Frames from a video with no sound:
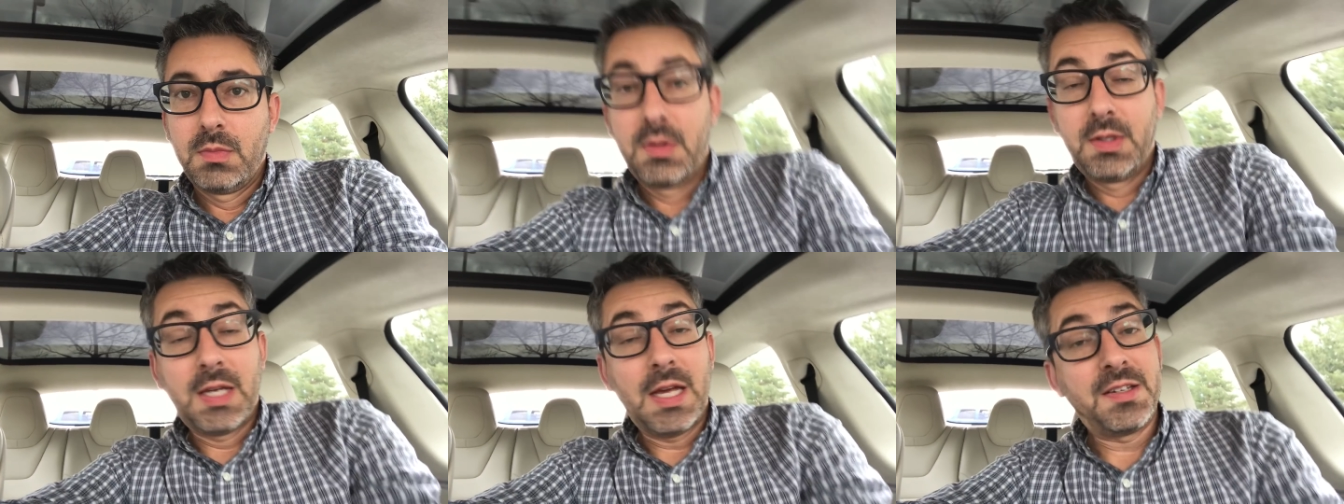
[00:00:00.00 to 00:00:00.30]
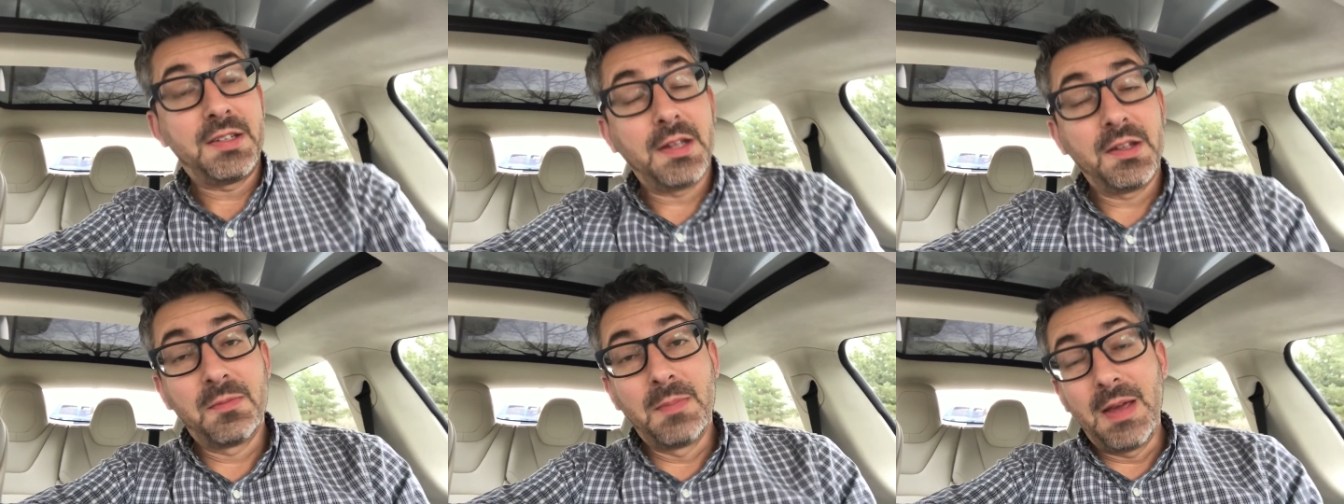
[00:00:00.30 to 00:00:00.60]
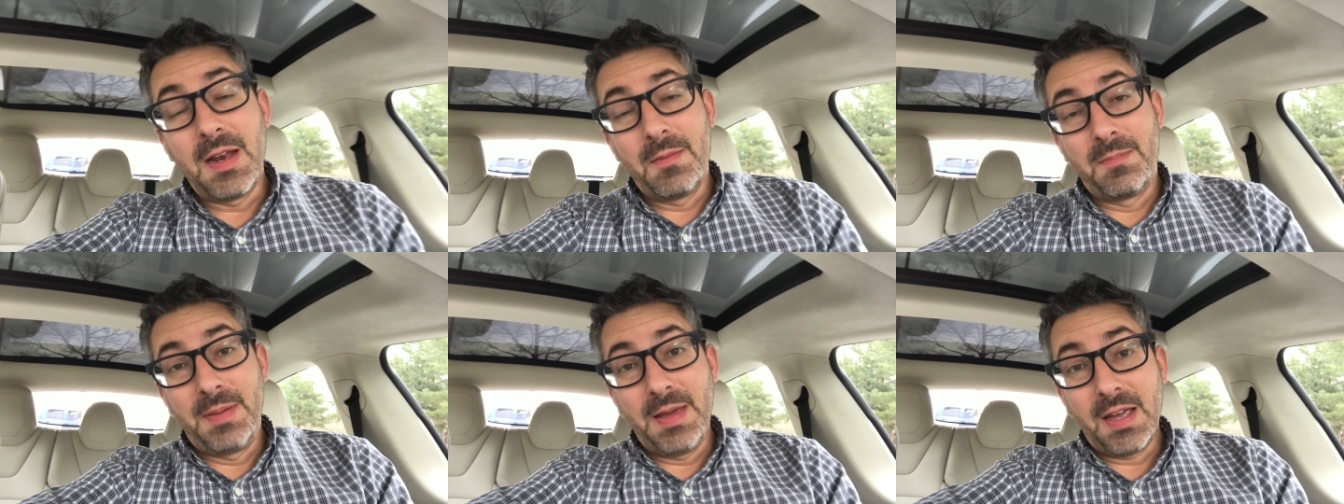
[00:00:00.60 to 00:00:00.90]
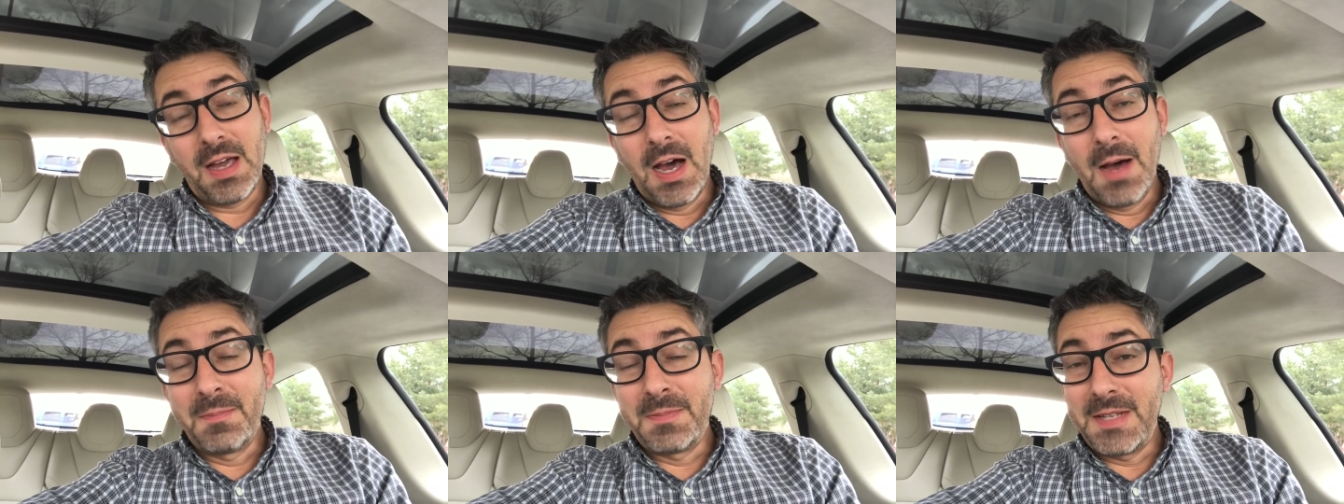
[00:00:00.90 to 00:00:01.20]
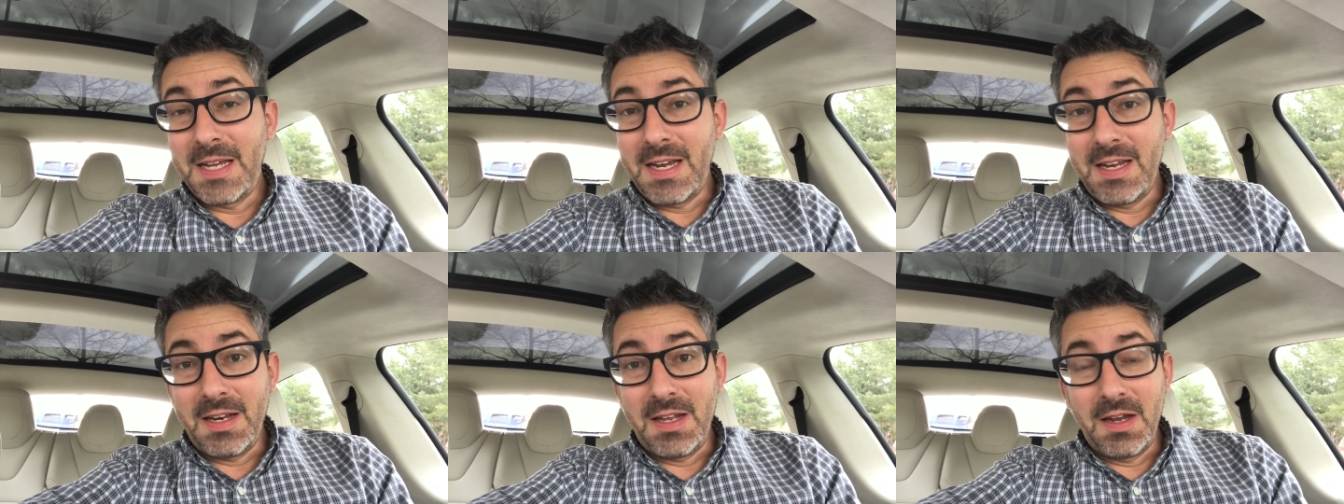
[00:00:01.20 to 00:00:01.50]
Tesla's made a big
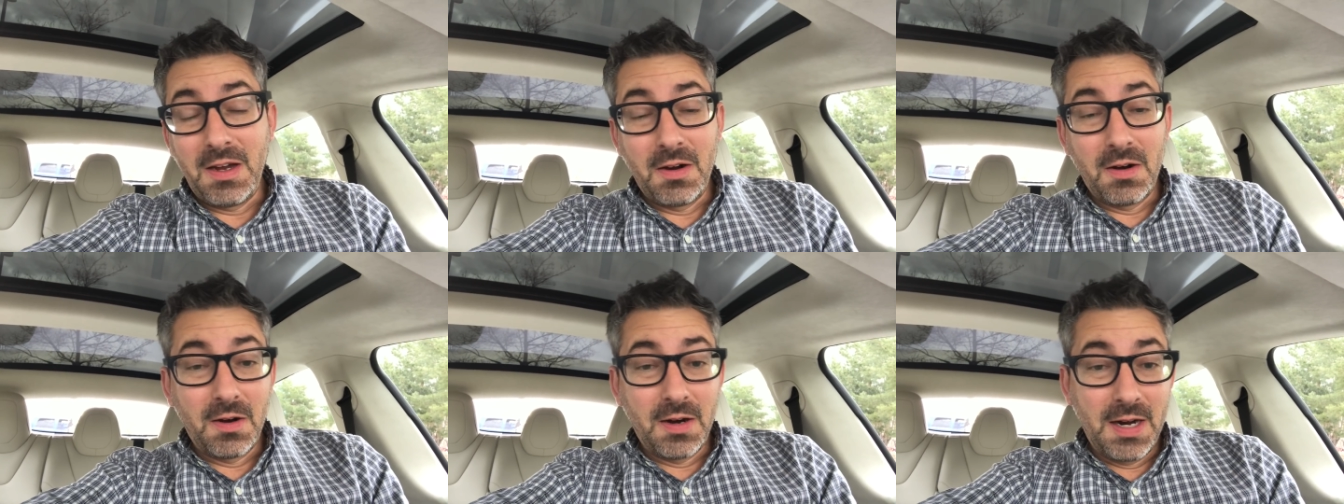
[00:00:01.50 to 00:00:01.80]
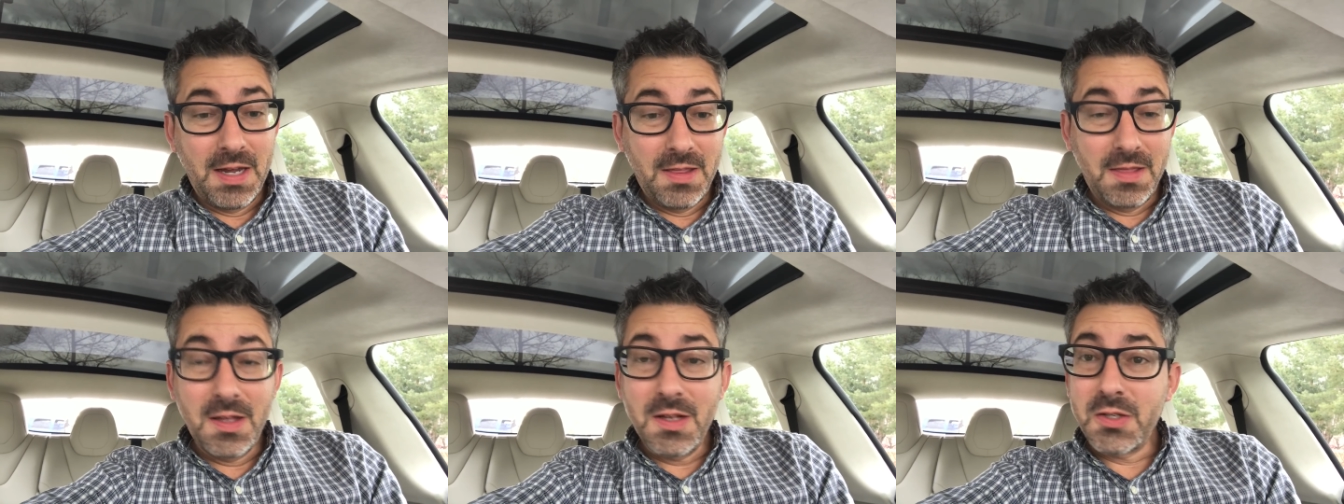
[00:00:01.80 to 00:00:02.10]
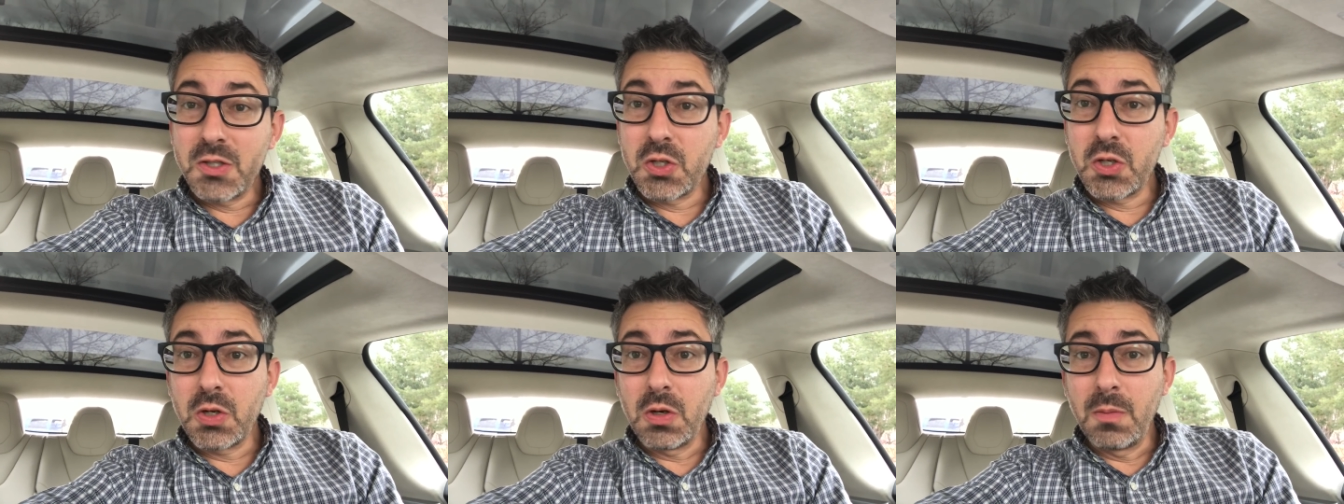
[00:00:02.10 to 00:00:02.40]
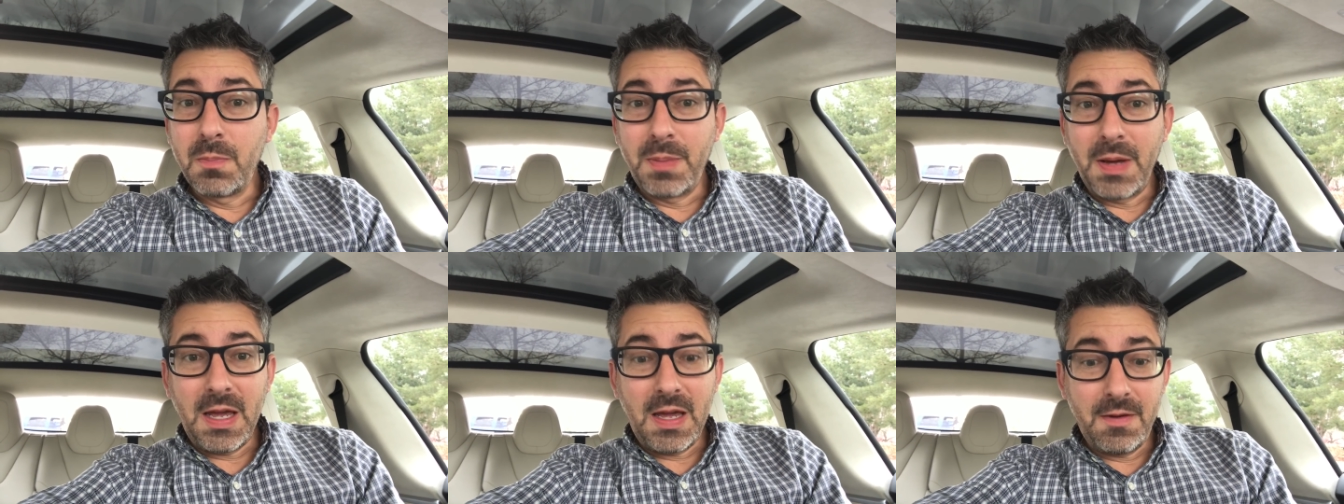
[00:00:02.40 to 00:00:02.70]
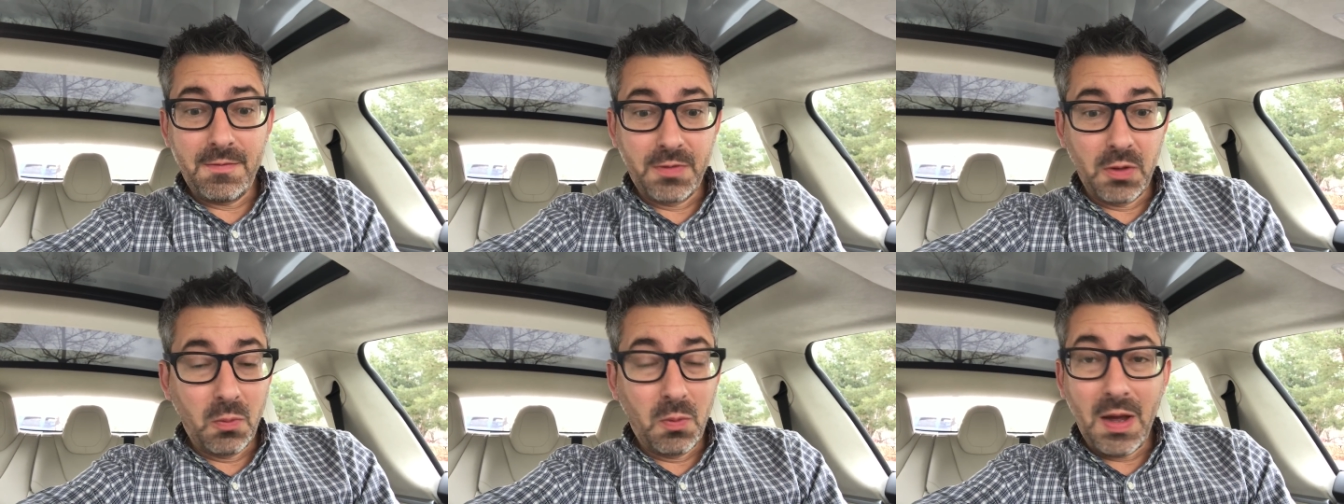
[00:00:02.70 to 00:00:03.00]
update here, and this should
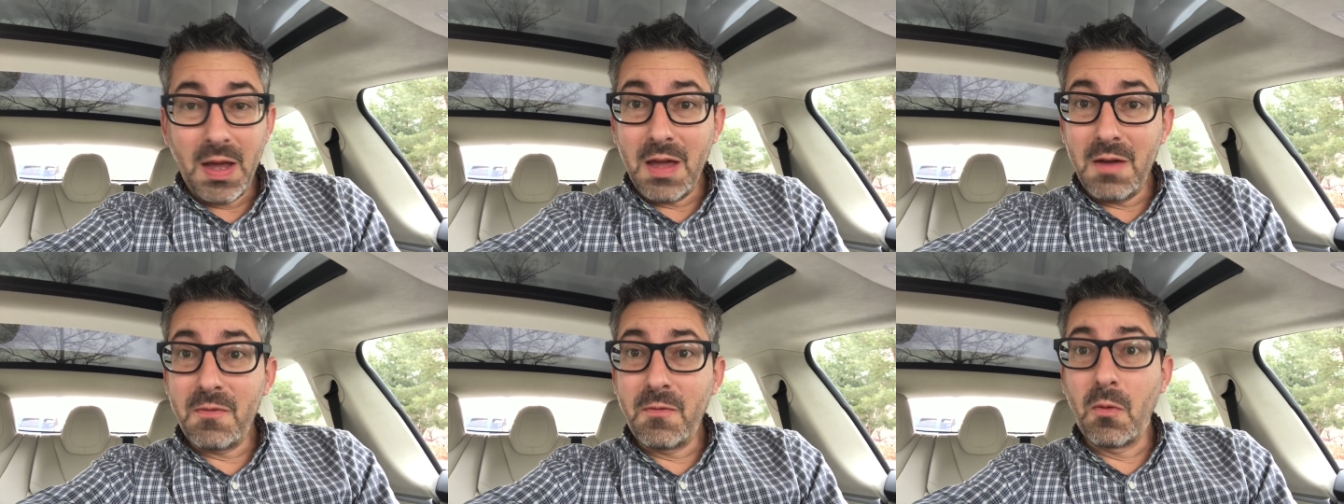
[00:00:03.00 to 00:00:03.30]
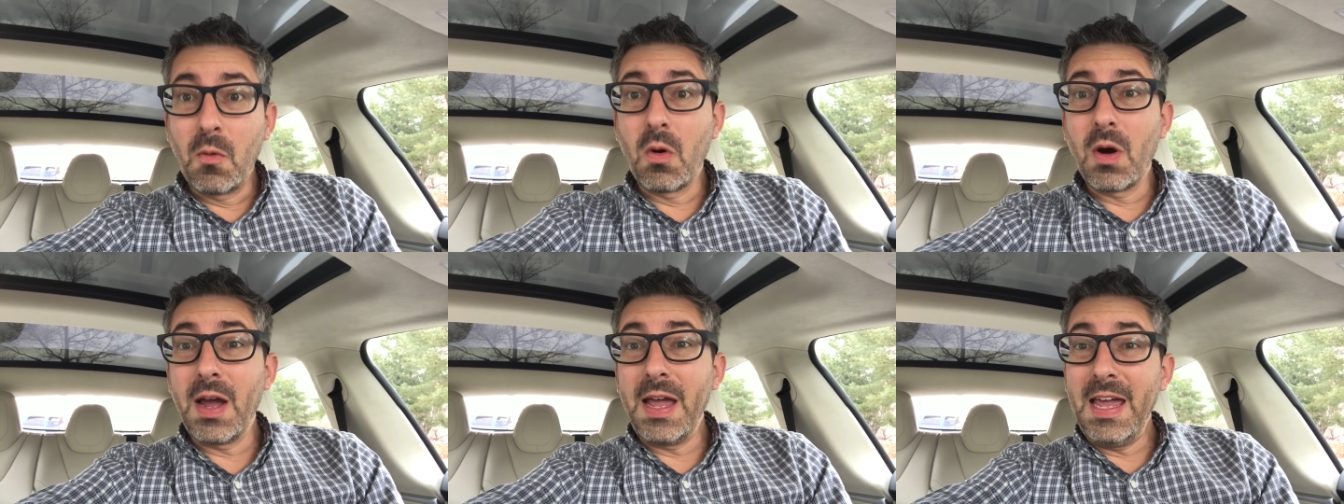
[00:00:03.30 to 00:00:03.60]
pave the way for